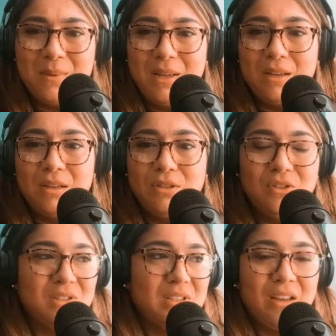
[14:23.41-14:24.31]
Like,
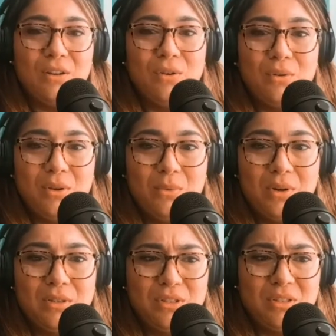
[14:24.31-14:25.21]
just a second ago, you
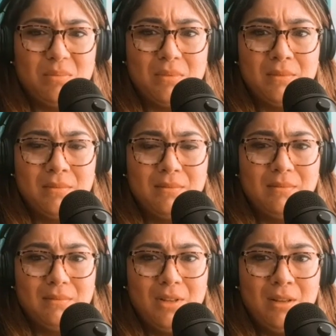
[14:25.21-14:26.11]
were just
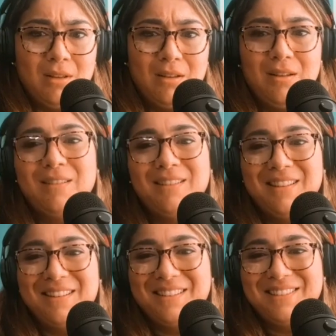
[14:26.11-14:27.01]
blah, and
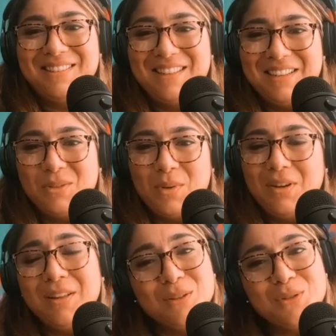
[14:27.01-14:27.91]
then this next one,
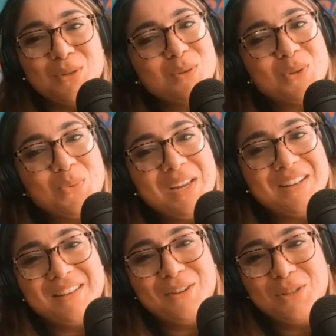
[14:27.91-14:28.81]
you're like, she's so sweet
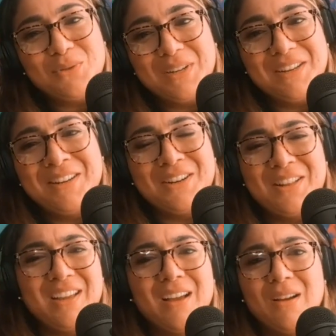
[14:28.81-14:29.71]
and nurturing. They're
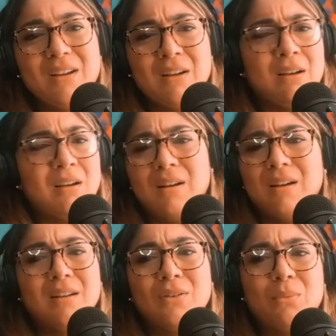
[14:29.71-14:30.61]
like,
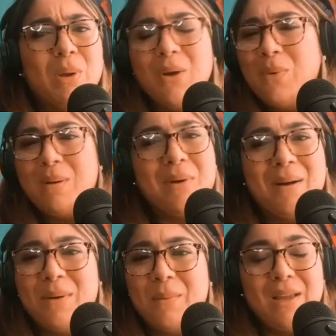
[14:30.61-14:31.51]
pick one,
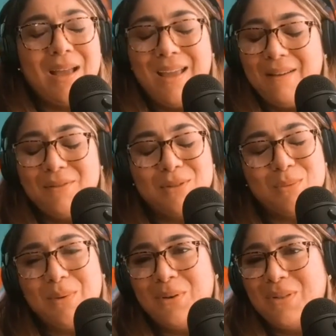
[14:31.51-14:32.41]
mom. I'm like, I have to
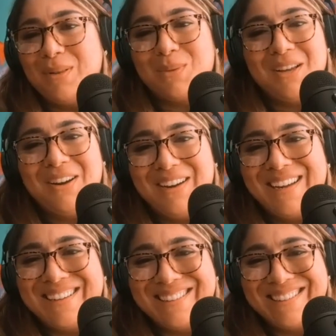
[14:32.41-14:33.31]
do both. I'm
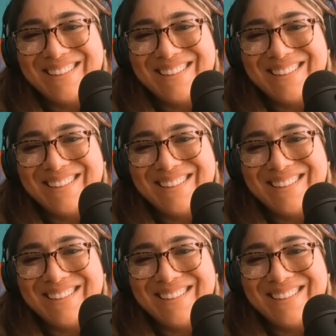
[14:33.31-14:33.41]
sorry.